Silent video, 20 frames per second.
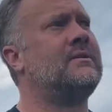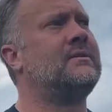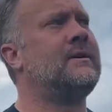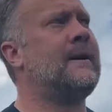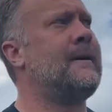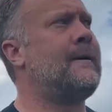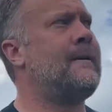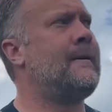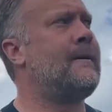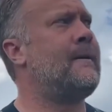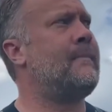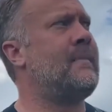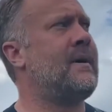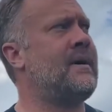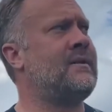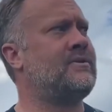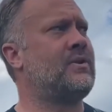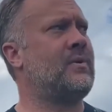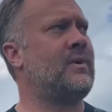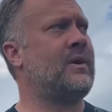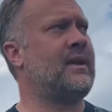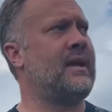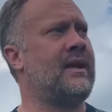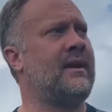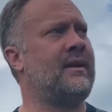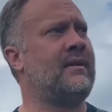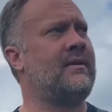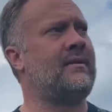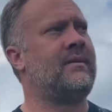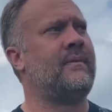And so
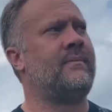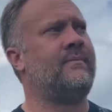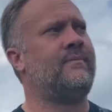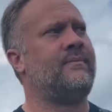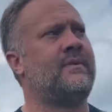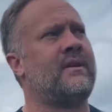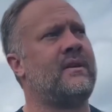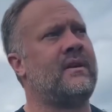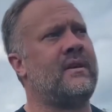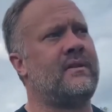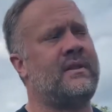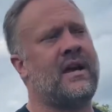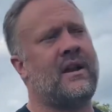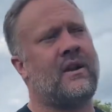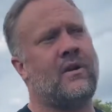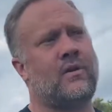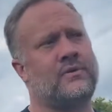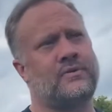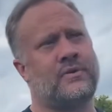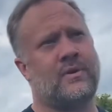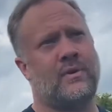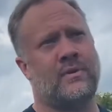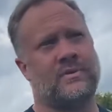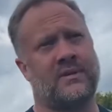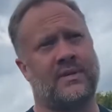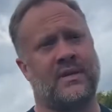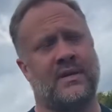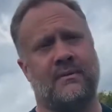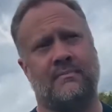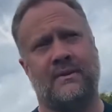again, that also
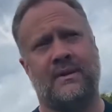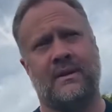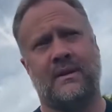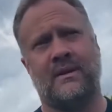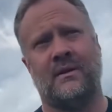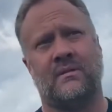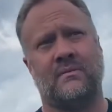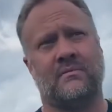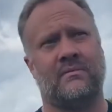is going to be